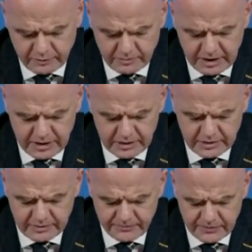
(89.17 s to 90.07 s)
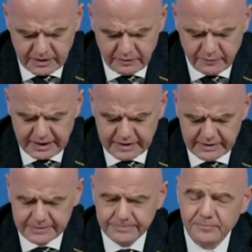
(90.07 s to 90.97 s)
immediate
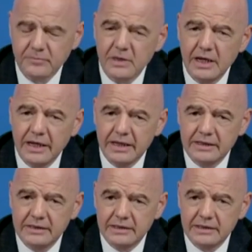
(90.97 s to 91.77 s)
effect. And